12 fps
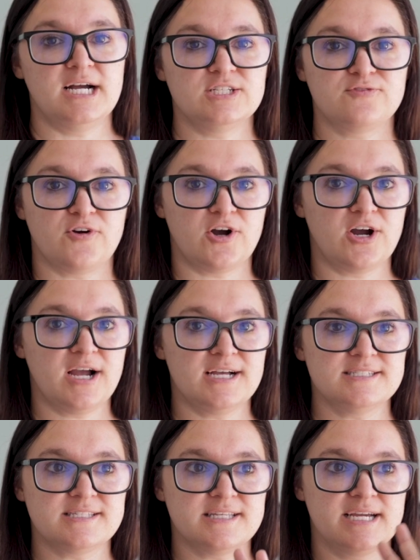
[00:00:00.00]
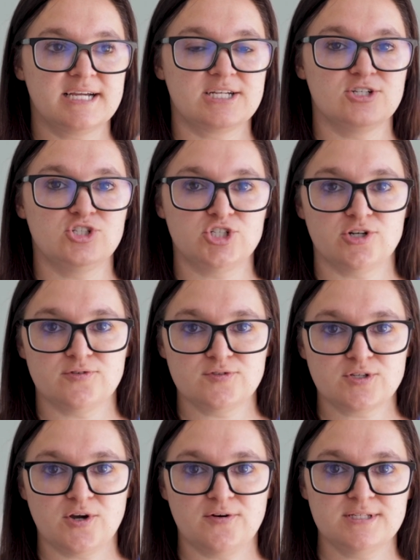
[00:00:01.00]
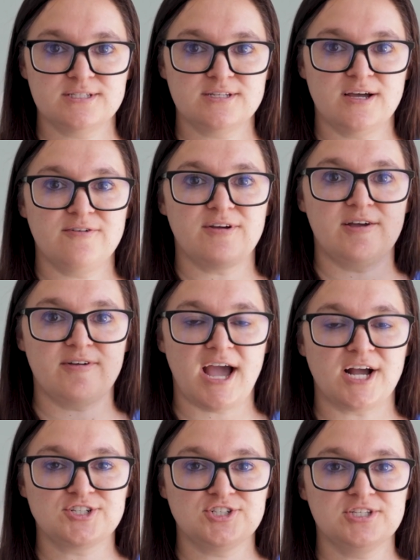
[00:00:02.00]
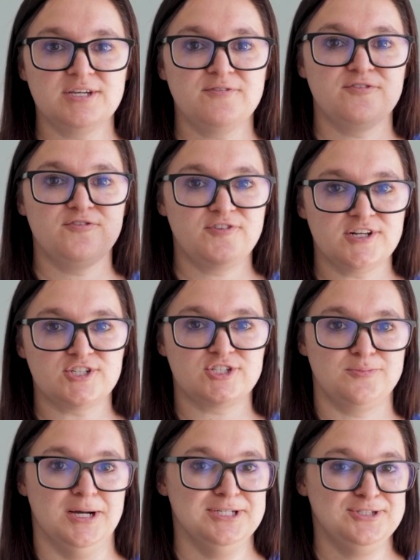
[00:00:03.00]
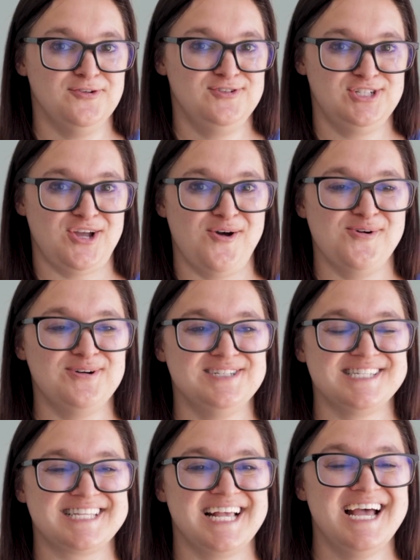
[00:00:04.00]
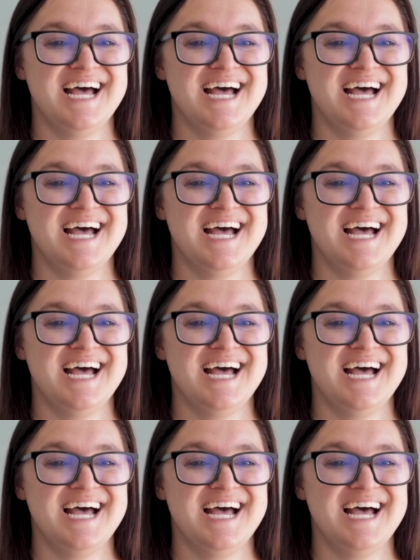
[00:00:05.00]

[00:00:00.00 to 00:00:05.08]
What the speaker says: As far as like shows go and stuff, I've actually finished a bunch of shows.